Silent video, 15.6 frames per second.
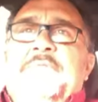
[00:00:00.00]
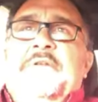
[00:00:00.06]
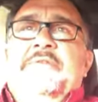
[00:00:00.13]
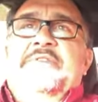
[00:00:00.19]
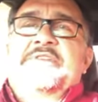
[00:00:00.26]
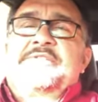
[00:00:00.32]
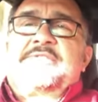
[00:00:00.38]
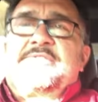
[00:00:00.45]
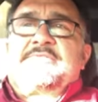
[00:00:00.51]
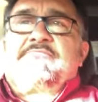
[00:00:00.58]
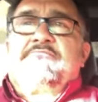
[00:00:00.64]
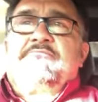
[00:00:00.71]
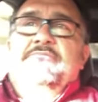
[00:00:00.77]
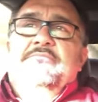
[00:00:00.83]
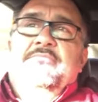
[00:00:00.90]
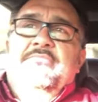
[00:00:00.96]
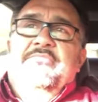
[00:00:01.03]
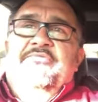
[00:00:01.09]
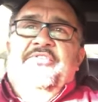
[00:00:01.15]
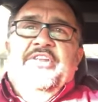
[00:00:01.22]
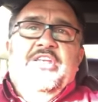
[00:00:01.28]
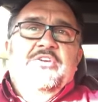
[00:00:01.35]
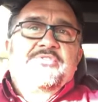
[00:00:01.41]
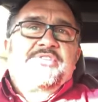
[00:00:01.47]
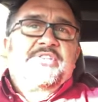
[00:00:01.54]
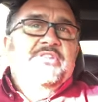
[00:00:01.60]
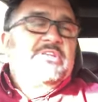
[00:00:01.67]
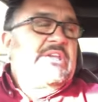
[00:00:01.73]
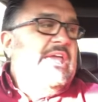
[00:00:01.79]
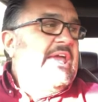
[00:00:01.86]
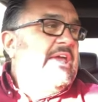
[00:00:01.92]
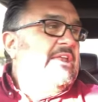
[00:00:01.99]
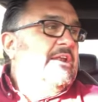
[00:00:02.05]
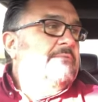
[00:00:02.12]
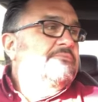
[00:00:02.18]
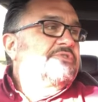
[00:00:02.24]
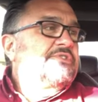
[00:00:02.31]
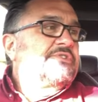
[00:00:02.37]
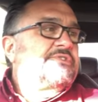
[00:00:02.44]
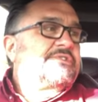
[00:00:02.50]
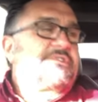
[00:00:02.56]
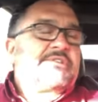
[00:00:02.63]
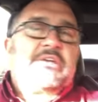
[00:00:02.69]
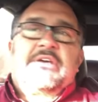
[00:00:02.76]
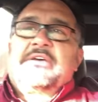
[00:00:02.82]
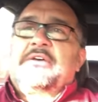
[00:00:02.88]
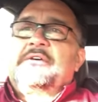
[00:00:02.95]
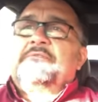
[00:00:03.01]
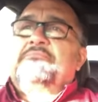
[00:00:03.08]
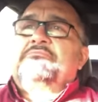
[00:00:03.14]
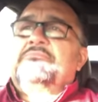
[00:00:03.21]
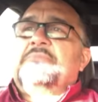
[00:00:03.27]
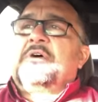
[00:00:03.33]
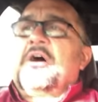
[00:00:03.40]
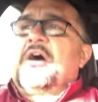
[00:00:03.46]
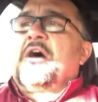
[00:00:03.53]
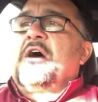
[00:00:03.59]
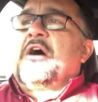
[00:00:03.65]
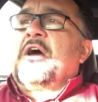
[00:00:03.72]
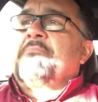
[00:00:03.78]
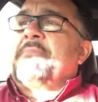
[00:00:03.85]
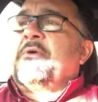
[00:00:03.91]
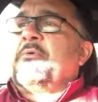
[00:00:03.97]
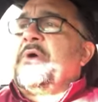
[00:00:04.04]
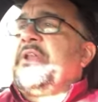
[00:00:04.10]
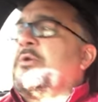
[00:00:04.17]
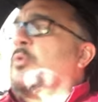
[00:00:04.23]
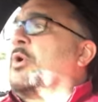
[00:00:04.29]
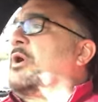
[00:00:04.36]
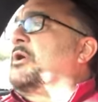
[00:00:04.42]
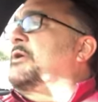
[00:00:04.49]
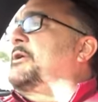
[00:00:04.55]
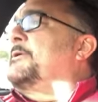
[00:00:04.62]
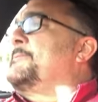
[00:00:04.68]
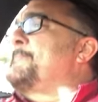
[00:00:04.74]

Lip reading: this video's in the can. I'm just on my way to work.